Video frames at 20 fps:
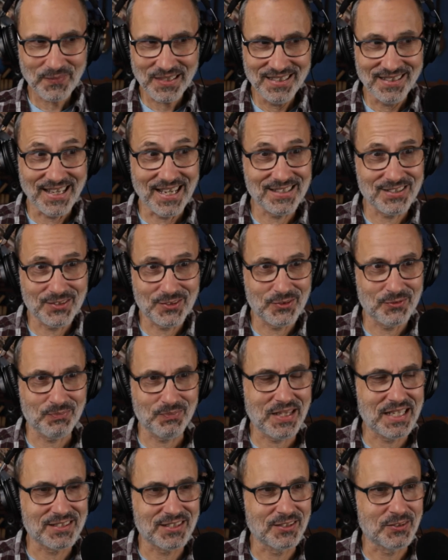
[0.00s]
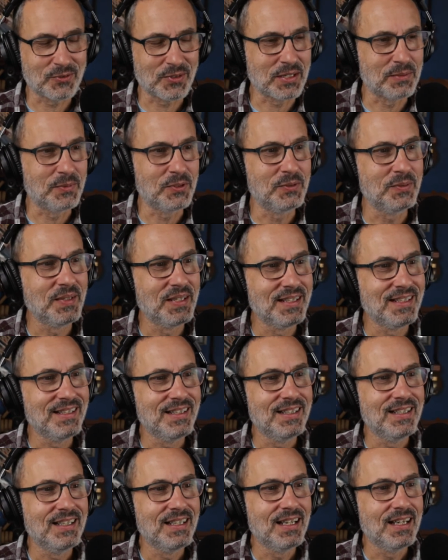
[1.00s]
that's incredible.
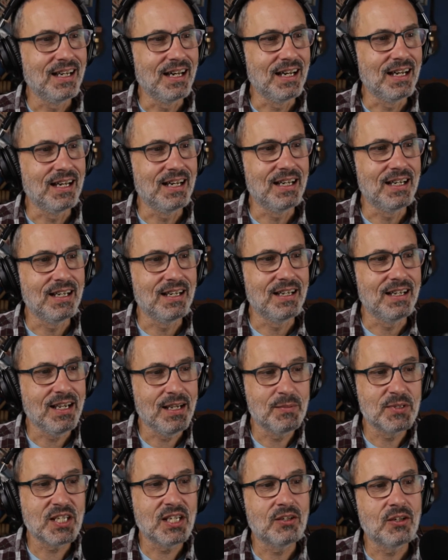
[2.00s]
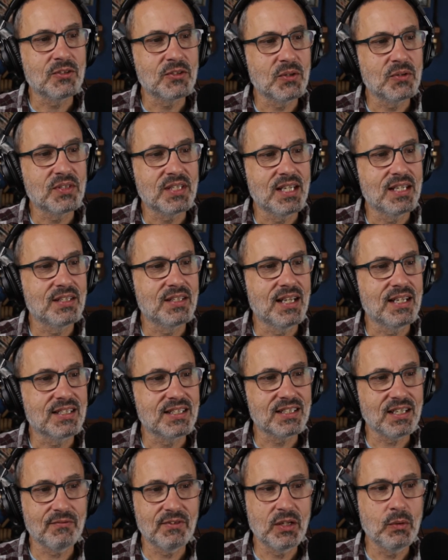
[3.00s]
Amazon also says that
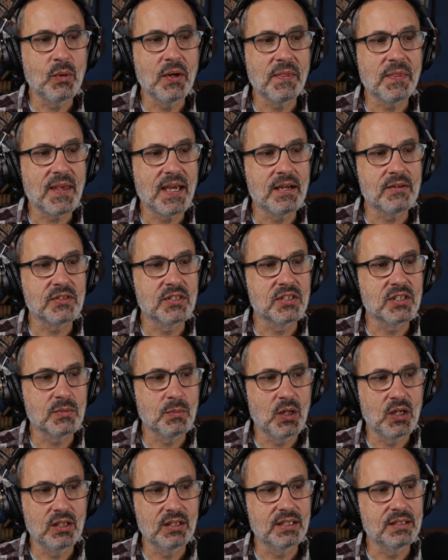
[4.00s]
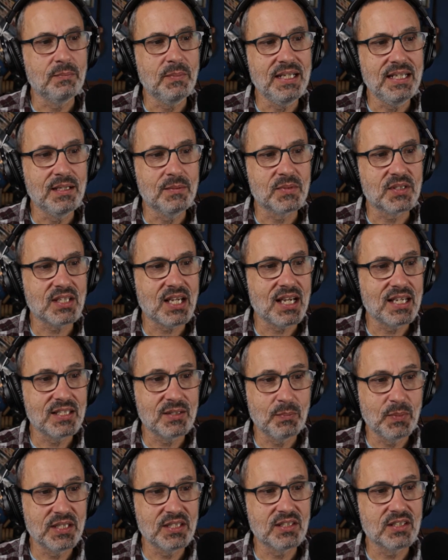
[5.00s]
71,000 small and
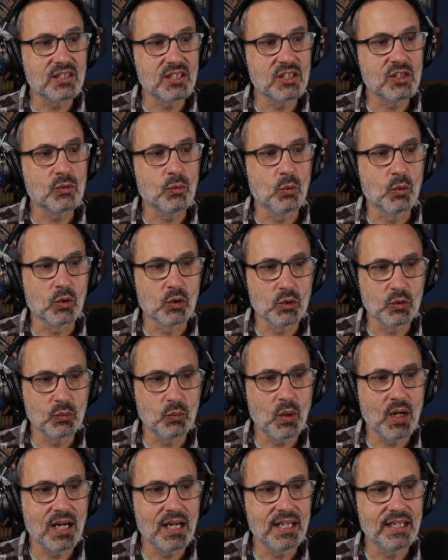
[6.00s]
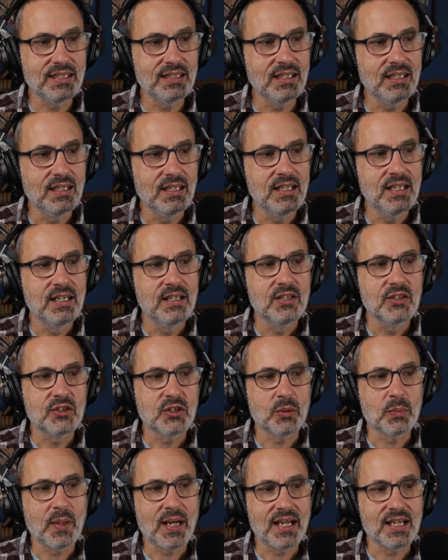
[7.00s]
medium-sized businesses worldwide
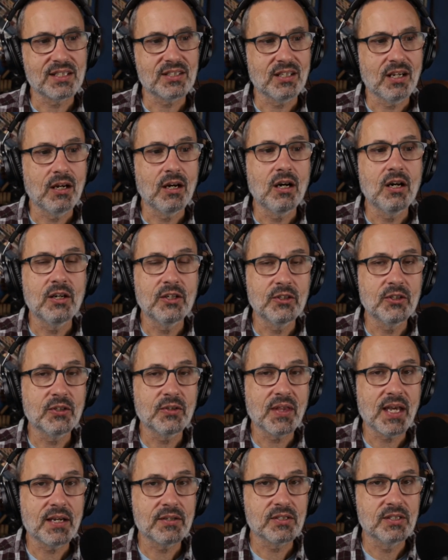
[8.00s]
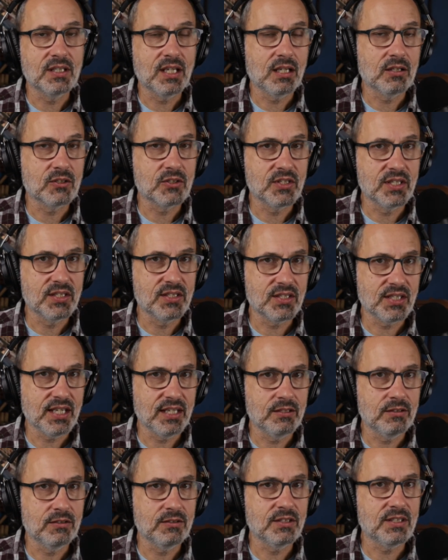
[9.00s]
surpassed $100,000 in
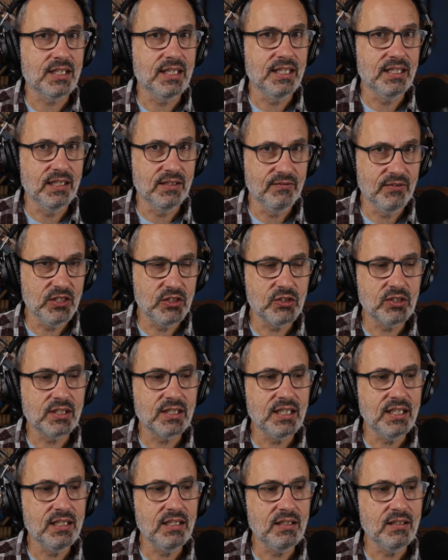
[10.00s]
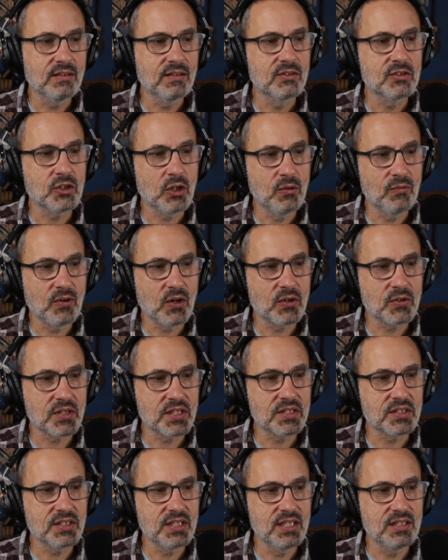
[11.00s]
sales individually so far
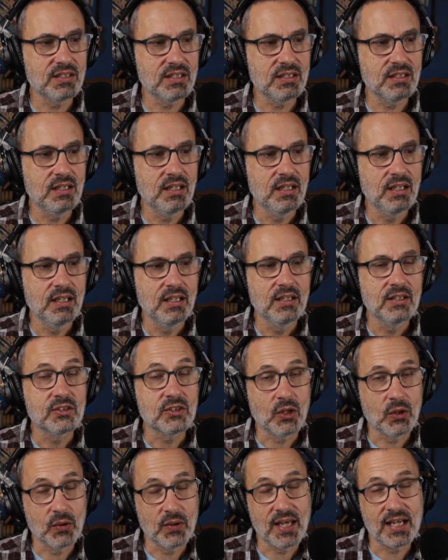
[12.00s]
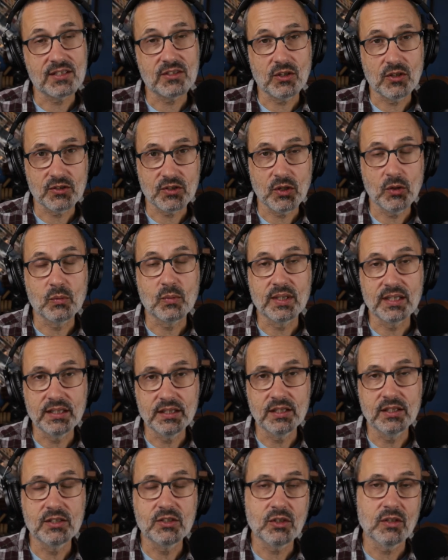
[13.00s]
this season. So that's also really
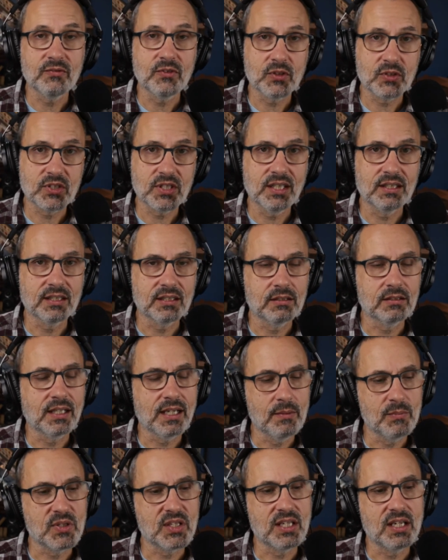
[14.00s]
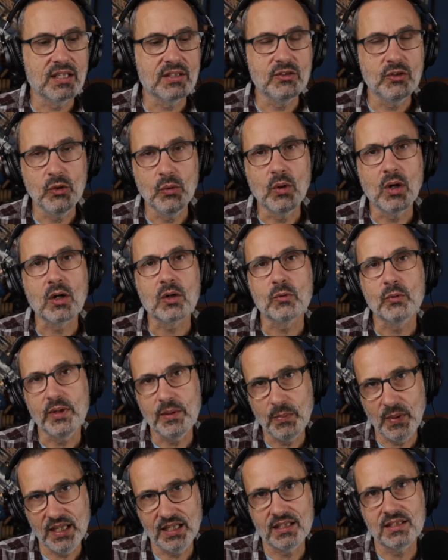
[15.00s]
good. So if you're selling on Amazon, you are
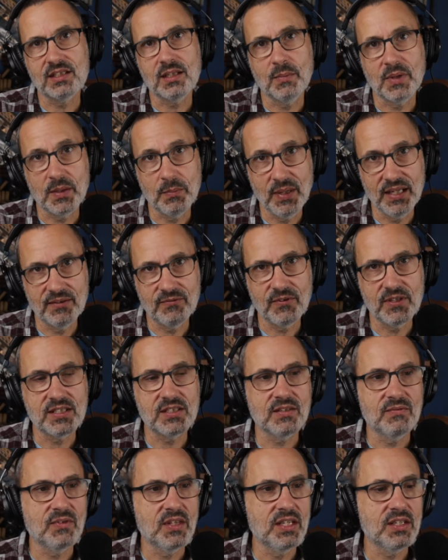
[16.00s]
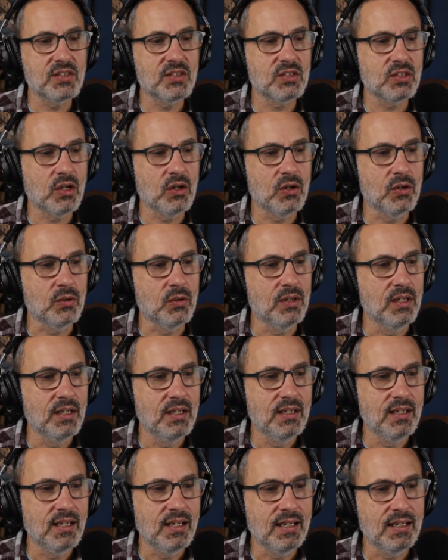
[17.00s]
reaping some of the benefits of this. So
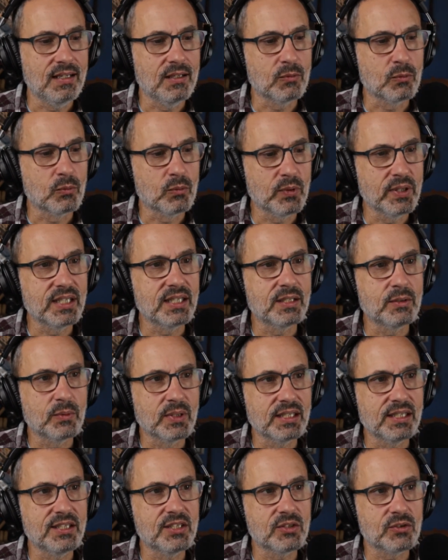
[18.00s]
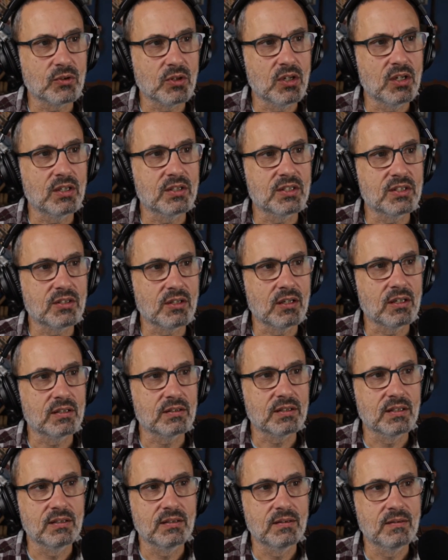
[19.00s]
really, really strong
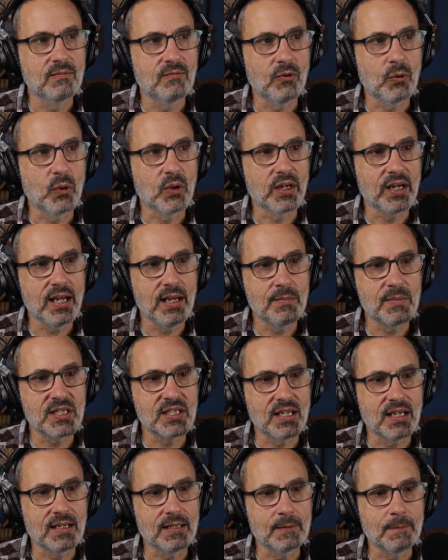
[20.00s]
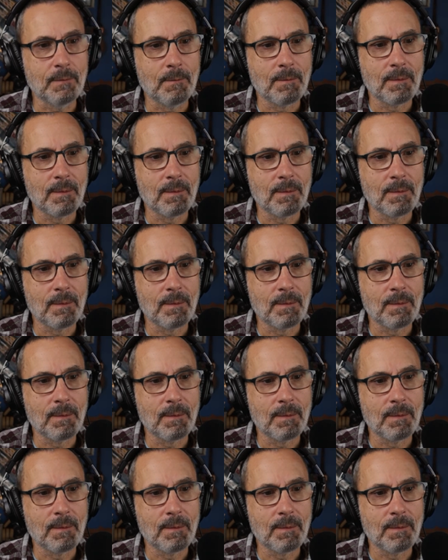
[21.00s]
start for Amazon.